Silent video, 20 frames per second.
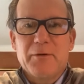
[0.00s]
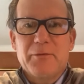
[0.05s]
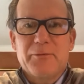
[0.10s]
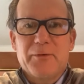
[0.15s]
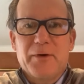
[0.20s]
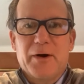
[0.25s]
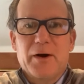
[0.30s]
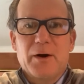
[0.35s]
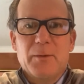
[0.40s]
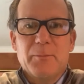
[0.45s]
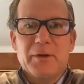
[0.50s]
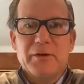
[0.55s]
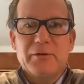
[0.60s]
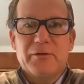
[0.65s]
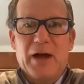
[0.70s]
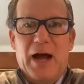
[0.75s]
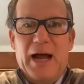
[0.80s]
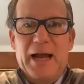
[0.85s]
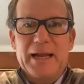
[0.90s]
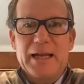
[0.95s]
a firm and
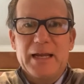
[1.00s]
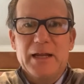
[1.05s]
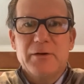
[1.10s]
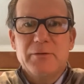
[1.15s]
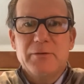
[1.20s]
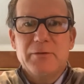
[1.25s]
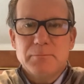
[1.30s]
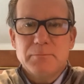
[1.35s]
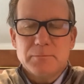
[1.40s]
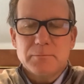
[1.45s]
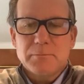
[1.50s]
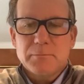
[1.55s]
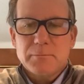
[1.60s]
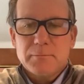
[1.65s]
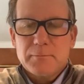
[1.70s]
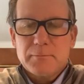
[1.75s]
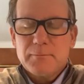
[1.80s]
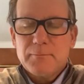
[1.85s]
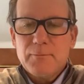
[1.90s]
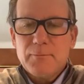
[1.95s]
tying in
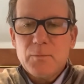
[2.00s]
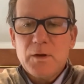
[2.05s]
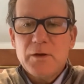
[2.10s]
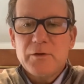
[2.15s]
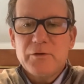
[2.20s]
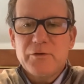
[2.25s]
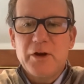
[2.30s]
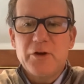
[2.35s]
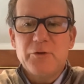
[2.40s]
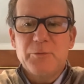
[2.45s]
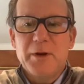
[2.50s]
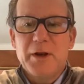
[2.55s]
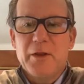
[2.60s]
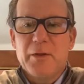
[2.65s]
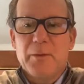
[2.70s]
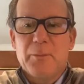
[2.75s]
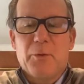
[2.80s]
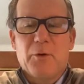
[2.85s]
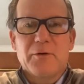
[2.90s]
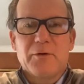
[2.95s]
to
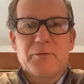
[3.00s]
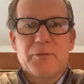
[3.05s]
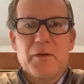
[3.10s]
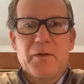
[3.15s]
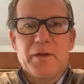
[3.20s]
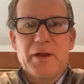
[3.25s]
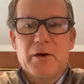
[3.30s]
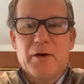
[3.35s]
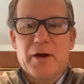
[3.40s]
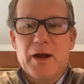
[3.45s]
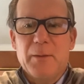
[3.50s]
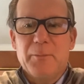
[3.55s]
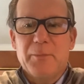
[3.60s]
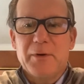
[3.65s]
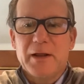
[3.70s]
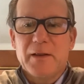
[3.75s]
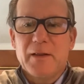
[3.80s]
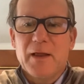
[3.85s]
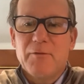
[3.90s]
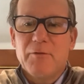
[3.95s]
the portfolio
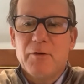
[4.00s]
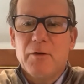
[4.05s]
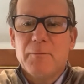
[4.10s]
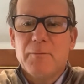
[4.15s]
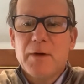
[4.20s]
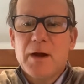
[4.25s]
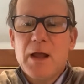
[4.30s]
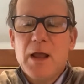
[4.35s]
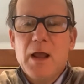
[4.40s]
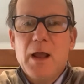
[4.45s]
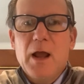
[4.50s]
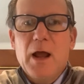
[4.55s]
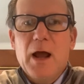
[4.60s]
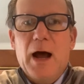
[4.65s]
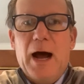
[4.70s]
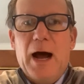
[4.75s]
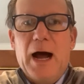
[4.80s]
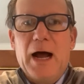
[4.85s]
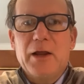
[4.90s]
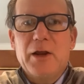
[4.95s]
company level.
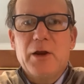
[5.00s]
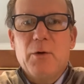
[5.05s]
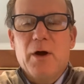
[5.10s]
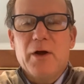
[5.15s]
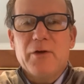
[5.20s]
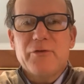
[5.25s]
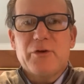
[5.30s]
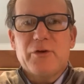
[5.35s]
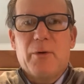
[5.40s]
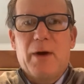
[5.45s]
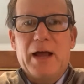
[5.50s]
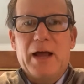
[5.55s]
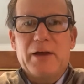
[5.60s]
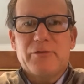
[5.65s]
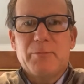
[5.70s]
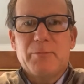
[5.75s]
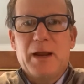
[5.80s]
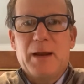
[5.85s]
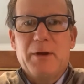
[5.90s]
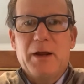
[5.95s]
You also
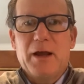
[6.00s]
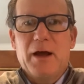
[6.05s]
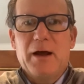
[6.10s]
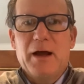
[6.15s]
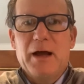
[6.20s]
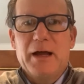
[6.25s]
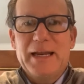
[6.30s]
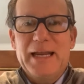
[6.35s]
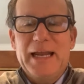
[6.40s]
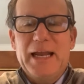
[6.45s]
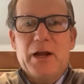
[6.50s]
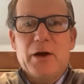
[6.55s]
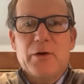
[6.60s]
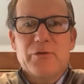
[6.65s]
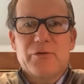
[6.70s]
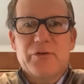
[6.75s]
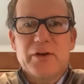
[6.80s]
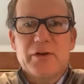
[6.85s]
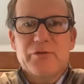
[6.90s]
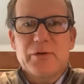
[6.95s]
asked maybe an
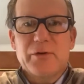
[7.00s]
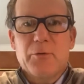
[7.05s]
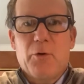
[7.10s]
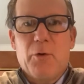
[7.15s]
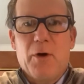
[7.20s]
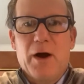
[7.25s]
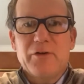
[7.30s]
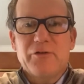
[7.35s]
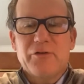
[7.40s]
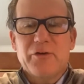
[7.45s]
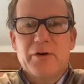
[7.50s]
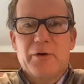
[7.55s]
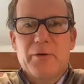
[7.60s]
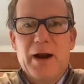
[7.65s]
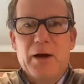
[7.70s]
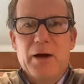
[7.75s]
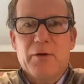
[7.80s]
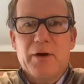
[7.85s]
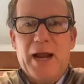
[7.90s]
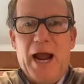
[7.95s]
ecosystem question
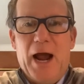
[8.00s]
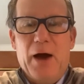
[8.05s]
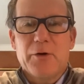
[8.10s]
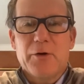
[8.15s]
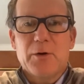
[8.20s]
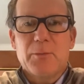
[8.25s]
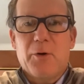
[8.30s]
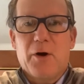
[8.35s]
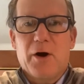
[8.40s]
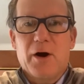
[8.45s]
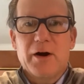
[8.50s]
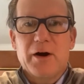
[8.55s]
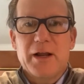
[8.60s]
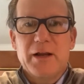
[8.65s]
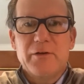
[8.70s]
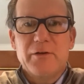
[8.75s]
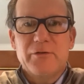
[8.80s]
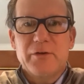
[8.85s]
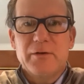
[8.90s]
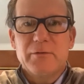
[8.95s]
around
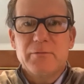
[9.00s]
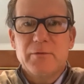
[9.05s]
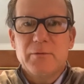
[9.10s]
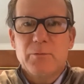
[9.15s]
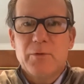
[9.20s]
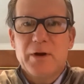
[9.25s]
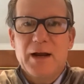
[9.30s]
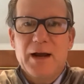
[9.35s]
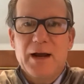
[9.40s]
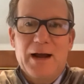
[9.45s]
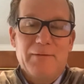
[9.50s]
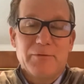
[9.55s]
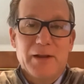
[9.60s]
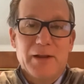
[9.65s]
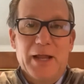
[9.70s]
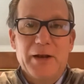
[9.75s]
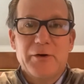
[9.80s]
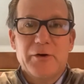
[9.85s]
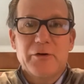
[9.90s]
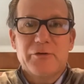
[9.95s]
counterparties, and we have
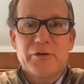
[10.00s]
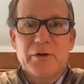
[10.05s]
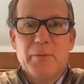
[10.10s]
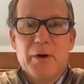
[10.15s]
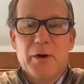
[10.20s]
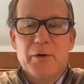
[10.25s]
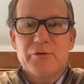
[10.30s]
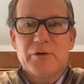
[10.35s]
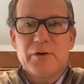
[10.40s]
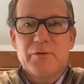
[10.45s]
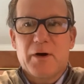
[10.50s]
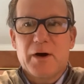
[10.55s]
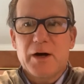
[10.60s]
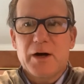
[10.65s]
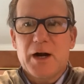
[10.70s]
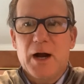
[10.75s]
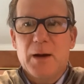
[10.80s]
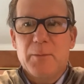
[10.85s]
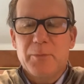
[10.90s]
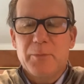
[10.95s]
lenders in most of our
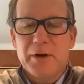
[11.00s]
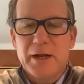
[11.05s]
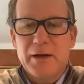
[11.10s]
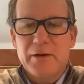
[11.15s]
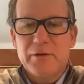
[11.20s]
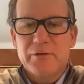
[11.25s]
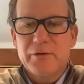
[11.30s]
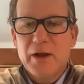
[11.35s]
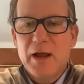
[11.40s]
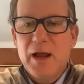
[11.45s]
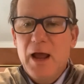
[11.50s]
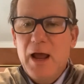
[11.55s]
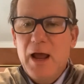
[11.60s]
companies.